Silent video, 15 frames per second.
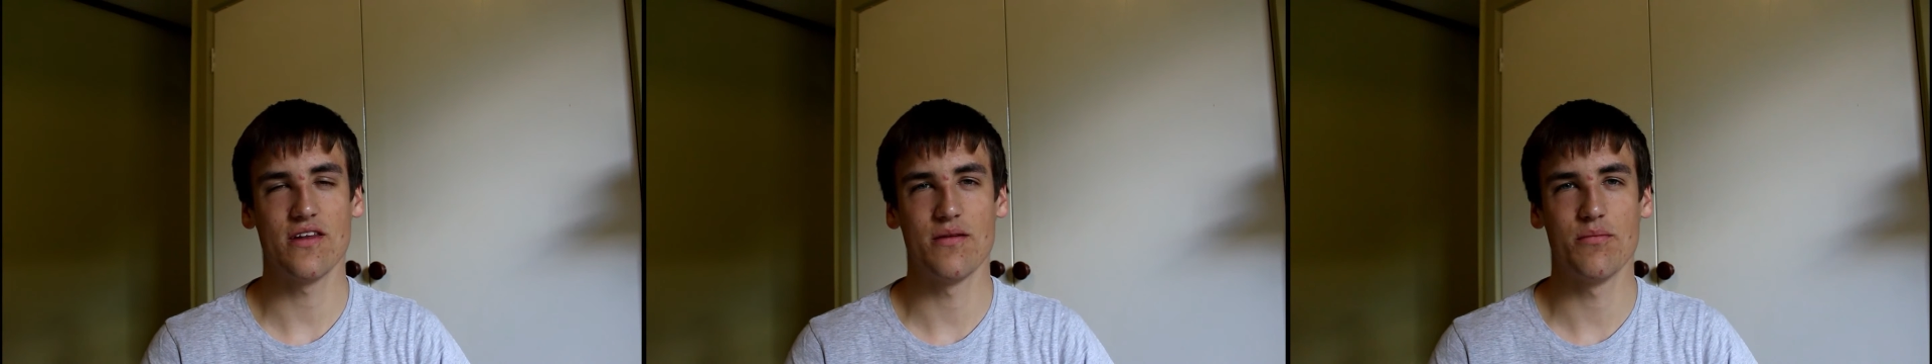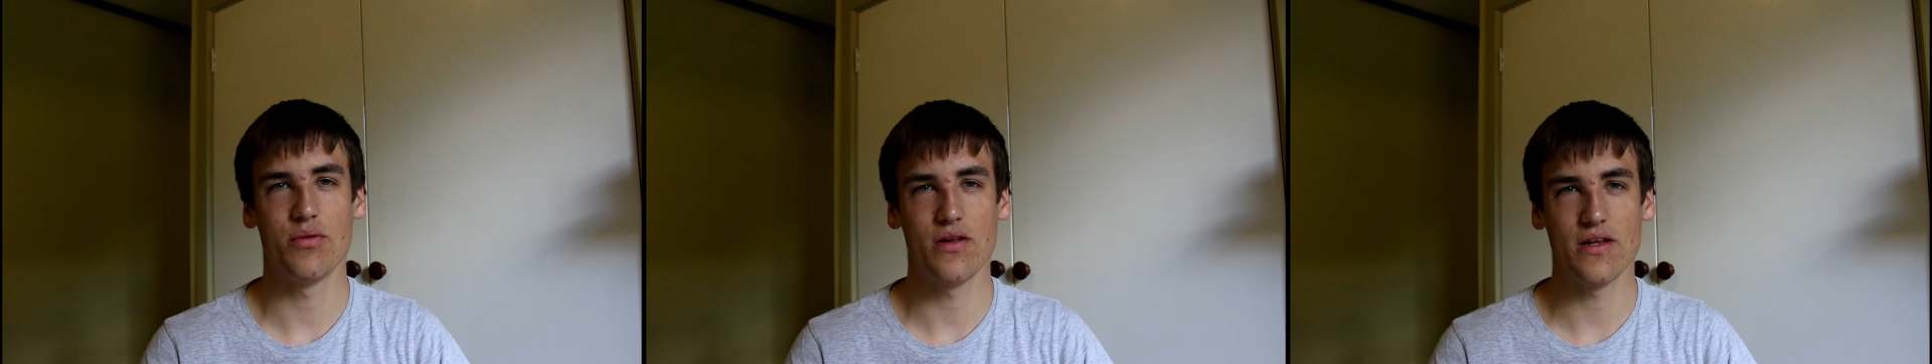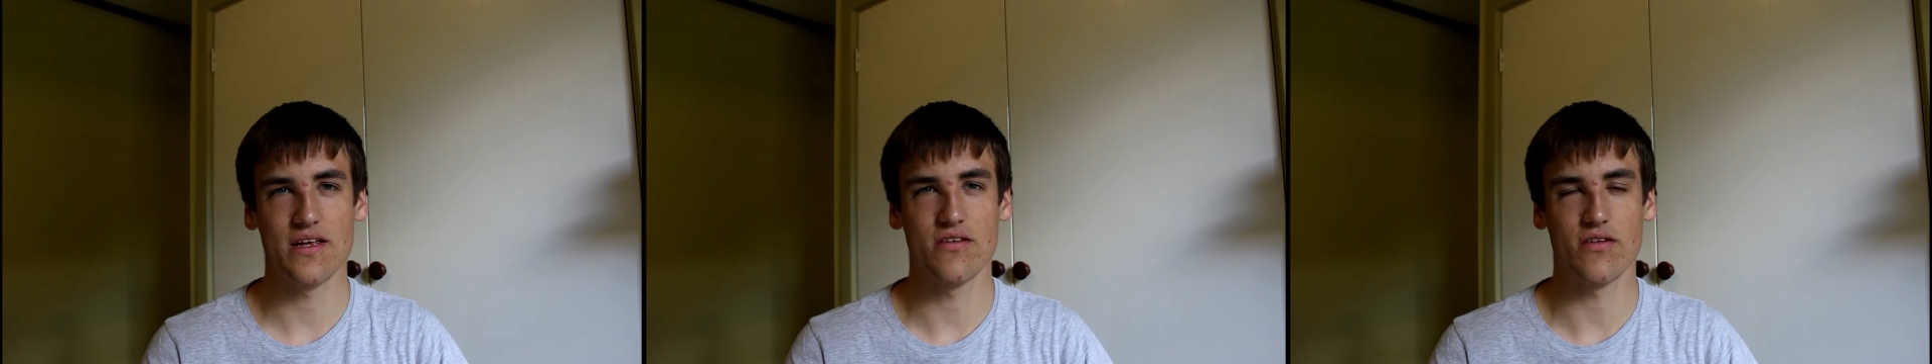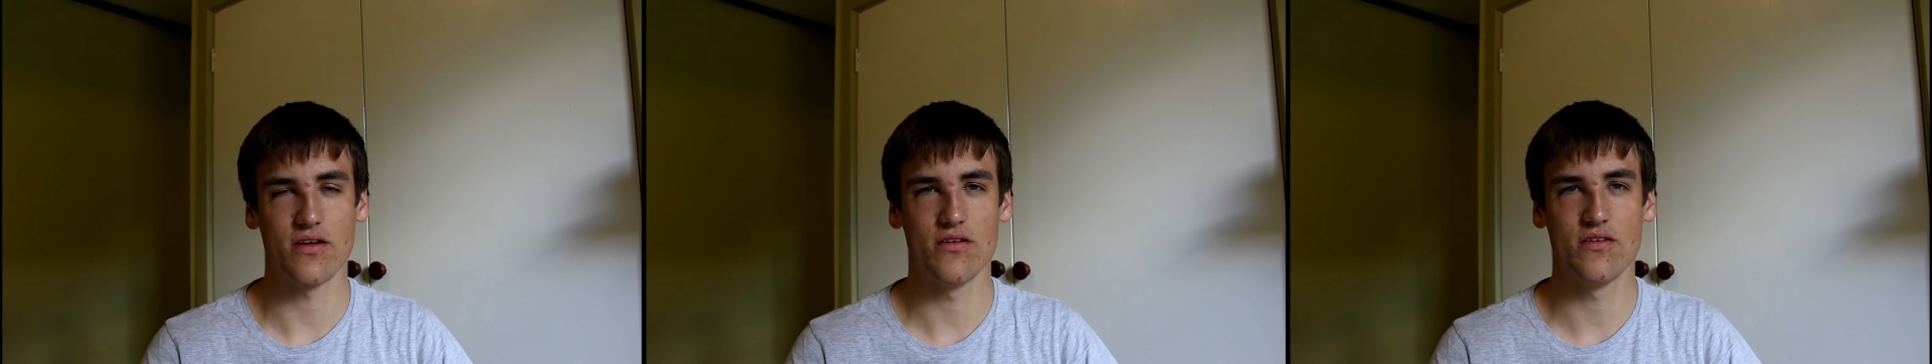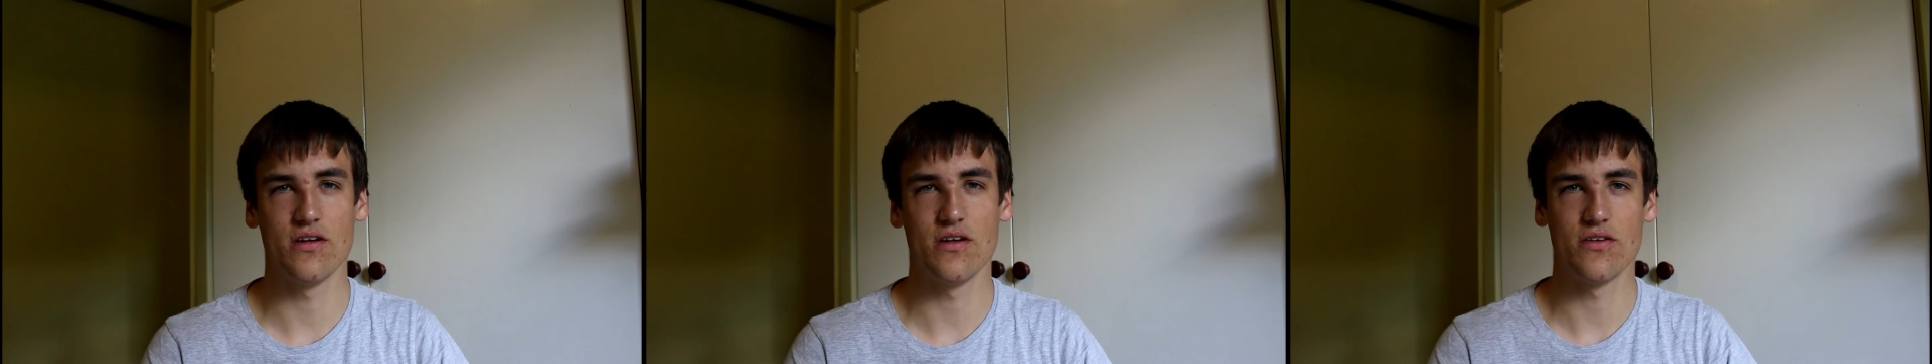then please
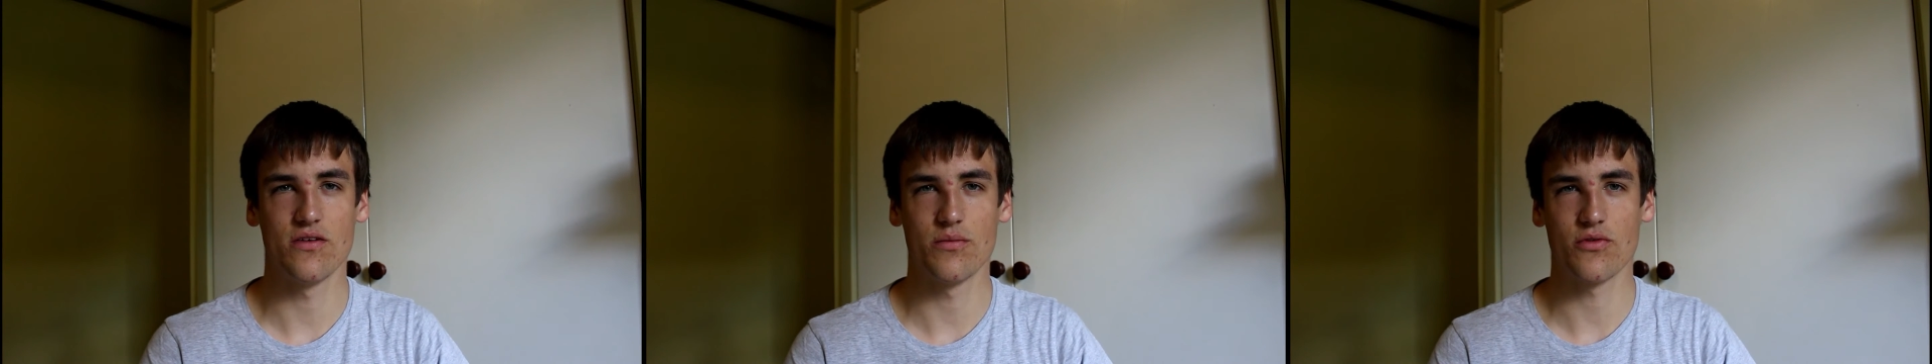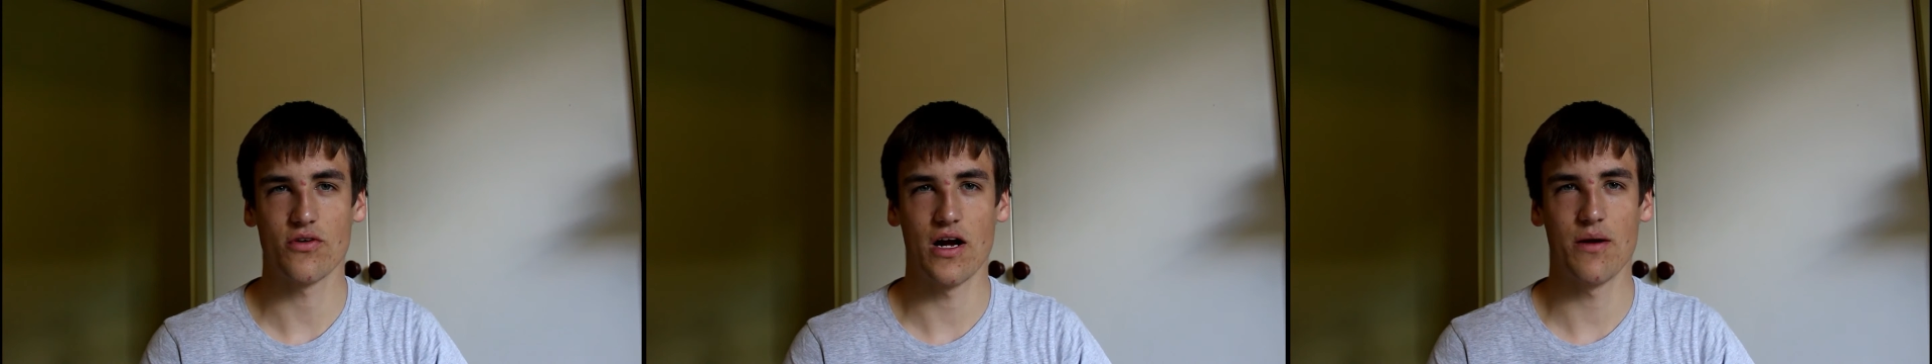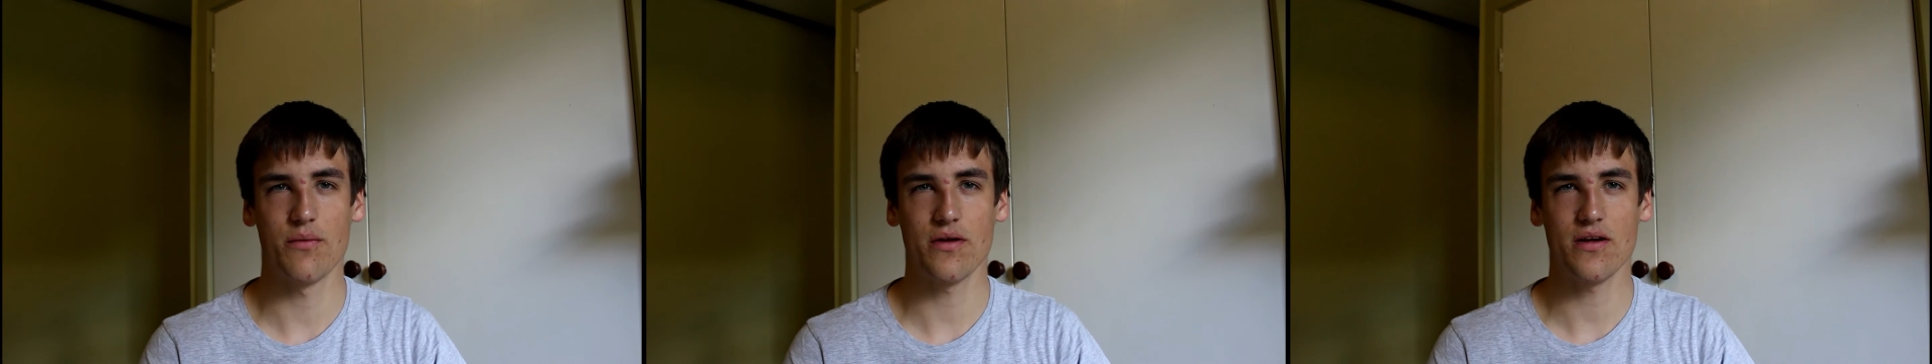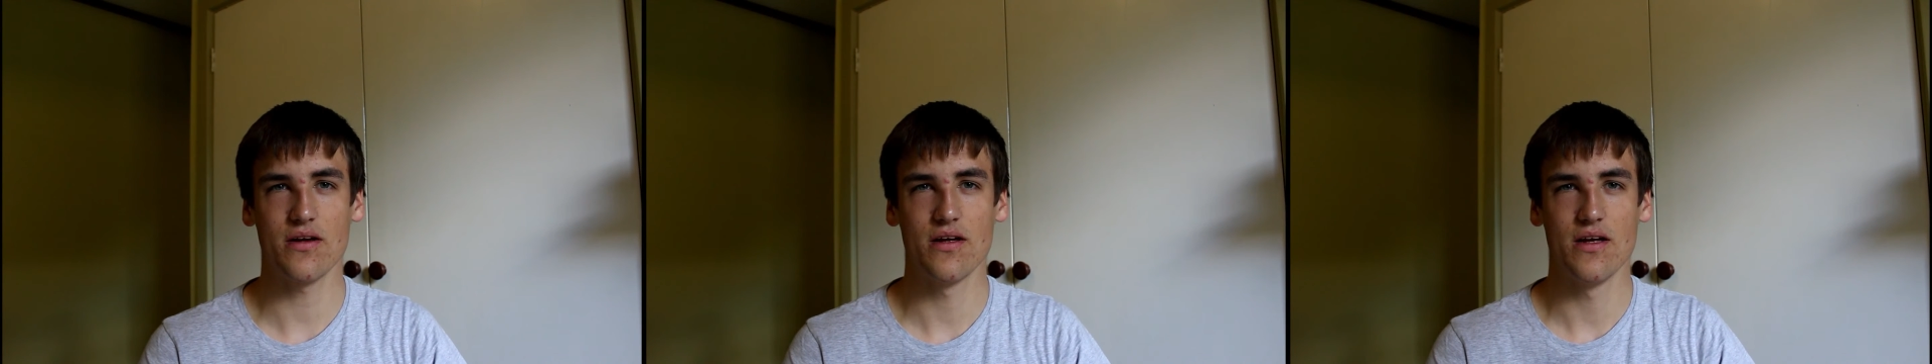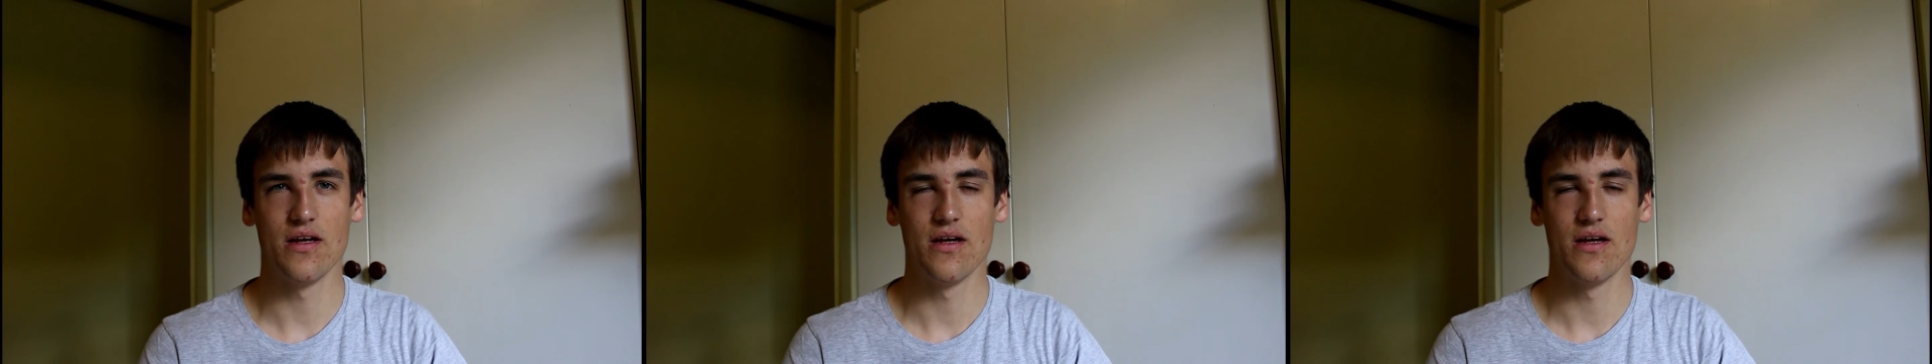consider subscribing.